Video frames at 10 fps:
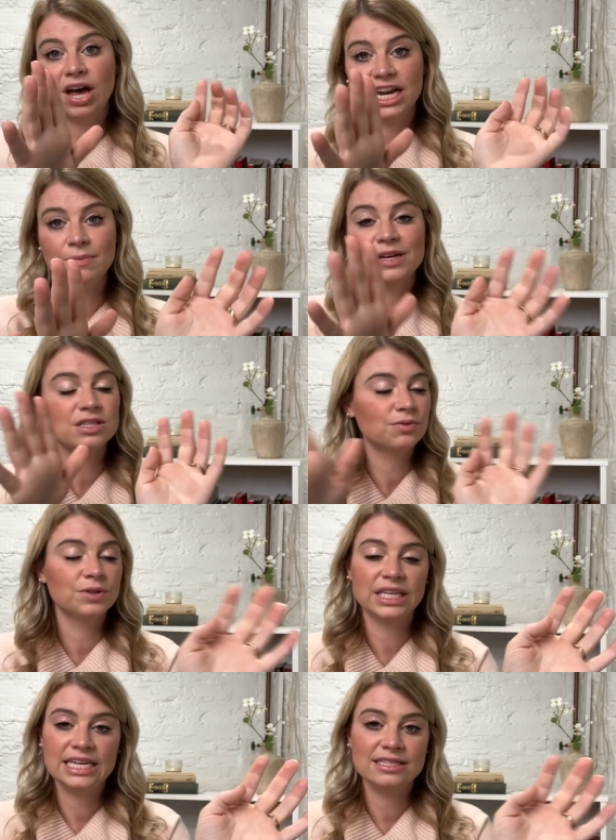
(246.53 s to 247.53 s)
Honeybook is a
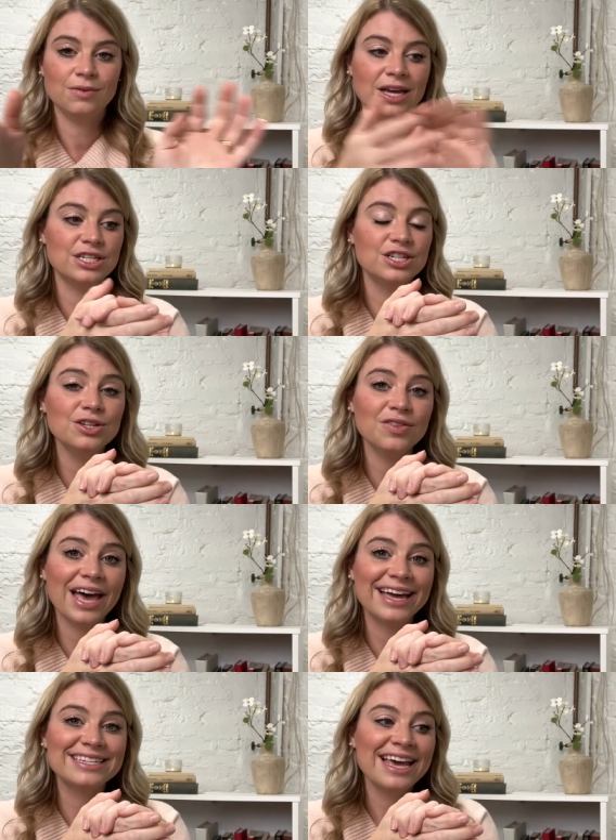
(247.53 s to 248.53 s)
really easy way to do
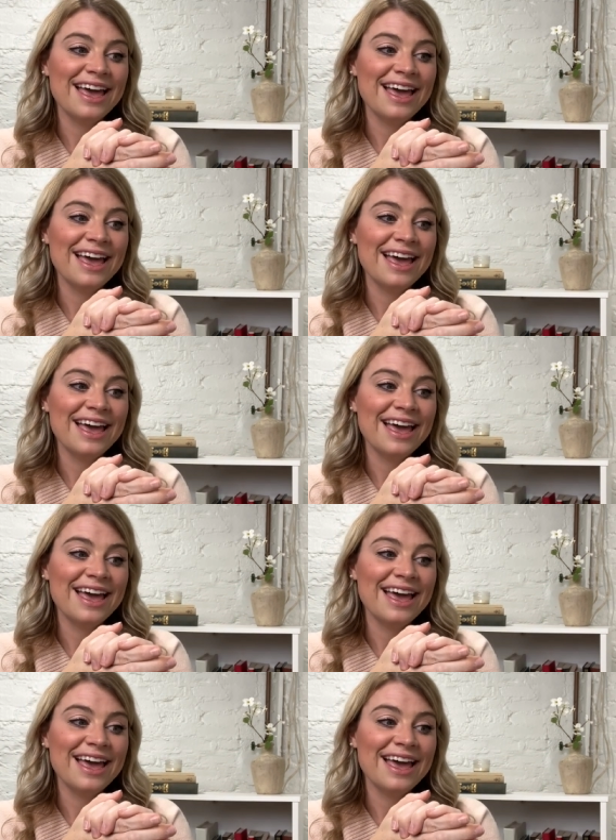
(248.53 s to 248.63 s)
that.